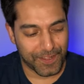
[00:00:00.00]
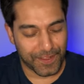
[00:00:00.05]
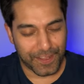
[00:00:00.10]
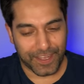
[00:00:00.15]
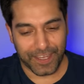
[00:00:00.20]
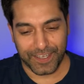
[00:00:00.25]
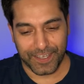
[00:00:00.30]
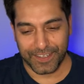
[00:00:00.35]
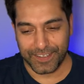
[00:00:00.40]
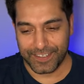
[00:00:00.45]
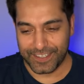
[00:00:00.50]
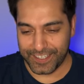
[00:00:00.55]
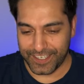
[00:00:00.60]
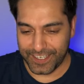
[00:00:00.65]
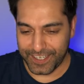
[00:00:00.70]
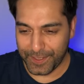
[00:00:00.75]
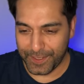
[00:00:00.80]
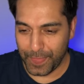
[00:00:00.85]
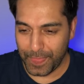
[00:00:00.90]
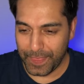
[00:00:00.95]
Oh
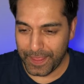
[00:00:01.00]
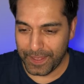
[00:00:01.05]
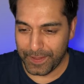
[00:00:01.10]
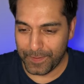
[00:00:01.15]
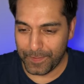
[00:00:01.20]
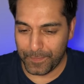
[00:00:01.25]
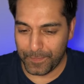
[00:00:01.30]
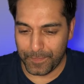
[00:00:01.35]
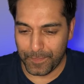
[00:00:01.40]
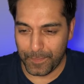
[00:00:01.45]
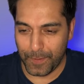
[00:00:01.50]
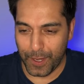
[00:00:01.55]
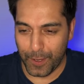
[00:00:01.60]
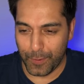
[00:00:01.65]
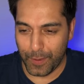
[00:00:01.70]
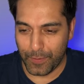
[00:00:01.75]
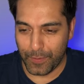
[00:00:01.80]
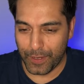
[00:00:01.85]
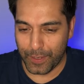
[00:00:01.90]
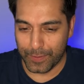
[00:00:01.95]
dear, we are
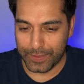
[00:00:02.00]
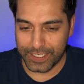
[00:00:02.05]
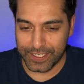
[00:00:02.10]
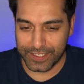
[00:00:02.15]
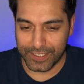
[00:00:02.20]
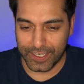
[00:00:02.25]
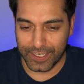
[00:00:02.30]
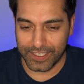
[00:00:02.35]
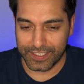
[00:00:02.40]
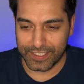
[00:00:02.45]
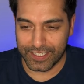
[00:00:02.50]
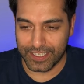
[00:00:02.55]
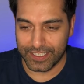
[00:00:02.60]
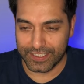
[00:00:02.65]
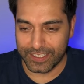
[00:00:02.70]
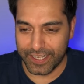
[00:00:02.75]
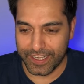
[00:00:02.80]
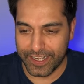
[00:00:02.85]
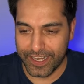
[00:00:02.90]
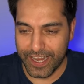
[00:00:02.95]
where we are with these guys. They're
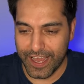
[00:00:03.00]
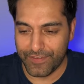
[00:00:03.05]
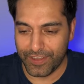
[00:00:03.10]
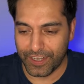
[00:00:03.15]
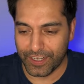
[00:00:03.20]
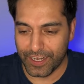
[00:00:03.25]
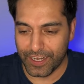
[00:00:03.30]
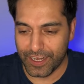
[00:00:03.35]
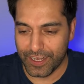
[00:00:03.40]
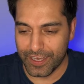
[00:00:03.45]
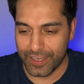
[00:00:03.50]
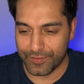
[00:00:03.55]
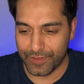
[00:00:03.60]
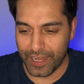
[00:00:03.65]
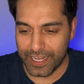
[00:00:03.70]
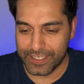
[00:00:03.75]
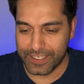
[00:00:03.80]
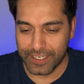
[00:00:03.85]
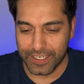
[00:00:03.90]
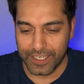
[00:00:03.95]
never going to learn,
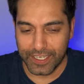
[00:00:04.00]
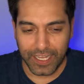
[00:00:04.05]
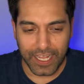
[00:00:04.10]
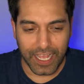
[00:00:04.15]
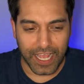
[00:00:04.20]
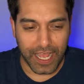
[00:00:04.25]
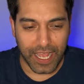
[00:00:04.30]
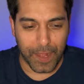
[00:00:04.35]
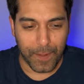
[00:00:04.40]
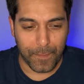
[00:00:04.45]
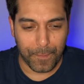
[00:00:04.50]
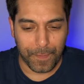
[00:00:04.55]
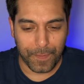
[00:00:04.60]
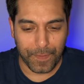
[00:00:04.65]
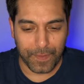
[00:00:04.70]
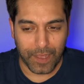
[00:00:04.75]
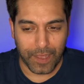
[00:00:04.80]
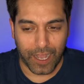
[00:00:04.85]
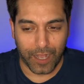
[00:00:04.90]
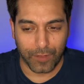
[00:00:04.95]
right?
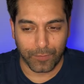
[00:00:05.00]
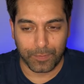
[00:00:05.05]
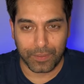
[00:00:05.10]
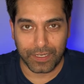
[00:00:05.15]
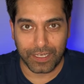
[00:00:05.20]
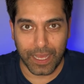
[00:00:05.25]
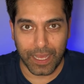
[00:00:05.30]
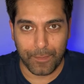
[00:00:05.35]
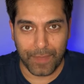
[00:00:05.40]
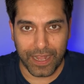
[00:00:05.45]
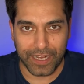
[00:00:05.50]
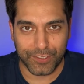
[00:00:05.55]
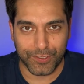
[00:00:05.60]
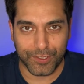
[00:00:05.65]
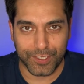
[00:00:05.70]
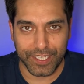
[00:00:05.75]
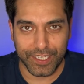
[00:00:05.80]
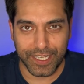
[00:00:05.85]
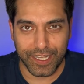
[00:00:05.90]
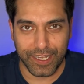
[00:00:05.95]
I'll get back
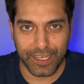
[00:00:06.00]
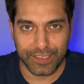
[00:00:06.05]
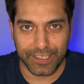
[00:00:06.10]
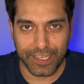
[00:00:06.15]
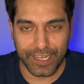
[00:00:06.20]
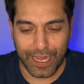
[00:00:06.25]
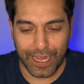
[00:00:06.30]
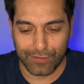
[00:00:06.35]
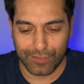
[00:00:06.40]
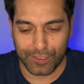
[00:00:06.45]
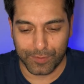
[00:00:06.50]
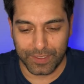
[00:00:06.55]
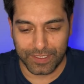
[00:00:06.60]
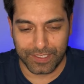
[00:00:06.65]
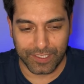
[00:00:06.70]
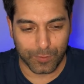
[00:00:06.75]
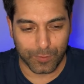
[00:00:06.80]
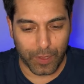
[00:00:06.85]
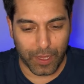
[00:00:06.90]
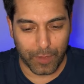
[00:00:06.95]
to the announcement
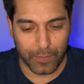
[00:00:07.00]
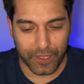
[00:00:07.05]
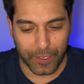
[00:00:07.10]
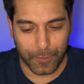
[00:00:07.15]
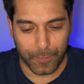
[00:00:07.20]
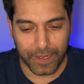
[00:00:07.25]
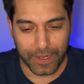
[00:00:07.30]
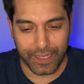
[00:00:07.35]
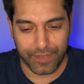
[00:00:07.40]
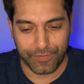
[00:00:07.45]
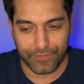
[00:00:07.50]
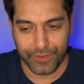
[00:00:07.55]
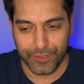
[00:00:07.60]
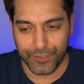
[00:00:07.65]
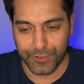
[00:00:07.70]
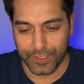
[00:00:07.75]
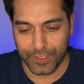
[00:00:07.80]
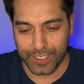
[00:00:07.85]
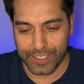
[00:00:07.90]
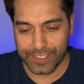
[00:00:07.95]
as well, by the way, if you
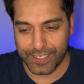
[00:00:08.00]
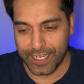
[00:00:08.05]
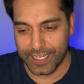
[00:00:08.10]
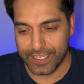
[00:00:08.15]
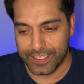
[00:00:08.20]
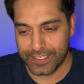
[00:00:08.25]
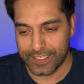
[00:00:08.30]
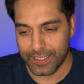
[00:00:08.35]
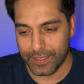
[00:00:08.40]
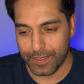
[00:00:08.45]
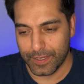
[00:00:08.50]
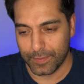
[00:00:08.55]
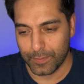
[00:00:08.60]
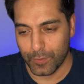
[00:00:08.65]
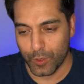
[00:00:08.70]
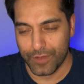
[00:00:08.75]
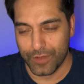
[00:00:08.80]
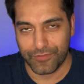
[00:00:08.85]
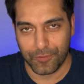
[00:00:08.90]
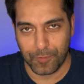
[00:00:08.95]
joined us late.
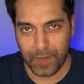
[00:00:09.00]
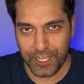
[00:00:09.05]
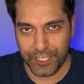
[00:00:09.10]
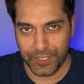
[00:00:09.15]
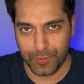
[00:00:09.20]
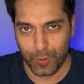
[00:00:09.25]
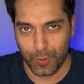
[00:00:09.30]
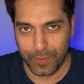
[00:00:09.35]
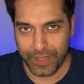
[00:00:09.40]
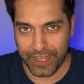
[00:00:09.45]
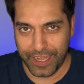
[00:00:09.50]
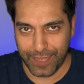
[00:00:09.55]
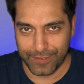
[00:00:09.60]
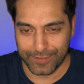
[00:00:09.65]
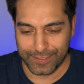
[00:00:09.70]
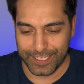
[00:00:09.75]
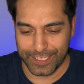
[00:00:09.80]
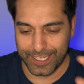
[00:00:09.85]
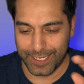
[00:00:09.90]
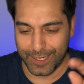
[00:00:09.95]
More information will be
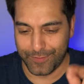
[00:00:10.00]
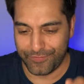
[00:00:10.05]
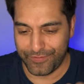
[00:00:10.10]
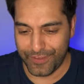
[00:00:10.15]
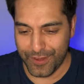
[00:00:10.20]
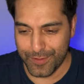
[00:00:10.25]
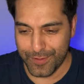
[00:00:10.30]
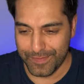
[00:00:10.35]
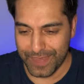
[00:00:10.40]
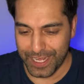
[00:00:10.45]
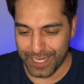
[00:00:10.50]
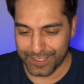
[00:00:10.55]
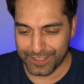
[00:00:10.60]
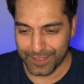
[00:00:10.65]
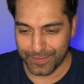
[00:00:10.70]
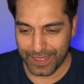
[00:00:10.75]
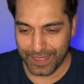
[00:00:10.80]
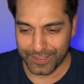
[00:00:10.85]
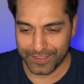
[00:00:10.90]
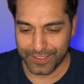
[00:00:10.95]
announced in a few minutes
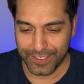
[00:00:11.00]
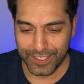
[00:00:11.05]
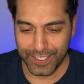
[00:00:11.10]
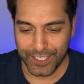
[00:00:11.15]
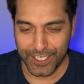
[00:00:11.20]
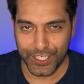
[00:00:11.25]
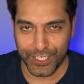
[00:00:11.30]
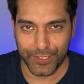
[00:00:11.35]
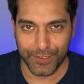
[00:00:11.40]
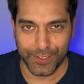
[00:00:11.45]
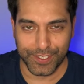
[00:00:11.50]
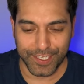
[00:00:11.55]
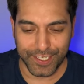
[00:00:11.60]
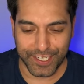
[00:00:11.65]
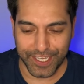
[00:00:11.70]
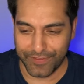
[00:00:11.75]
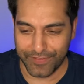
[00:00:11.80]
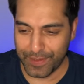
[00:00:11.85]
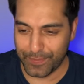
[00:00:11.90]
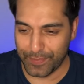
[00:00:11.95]
about
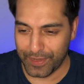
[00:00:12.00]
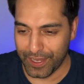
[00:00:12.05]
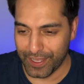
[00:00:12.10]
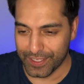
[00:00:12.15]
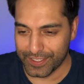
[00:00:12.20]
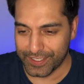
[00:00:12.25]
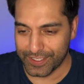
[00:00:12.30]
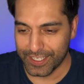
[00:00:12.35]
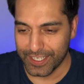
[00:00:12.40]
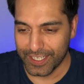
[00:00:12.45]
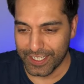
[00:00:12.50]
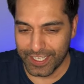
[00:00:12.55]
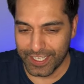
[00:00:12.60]
2CTV Plus.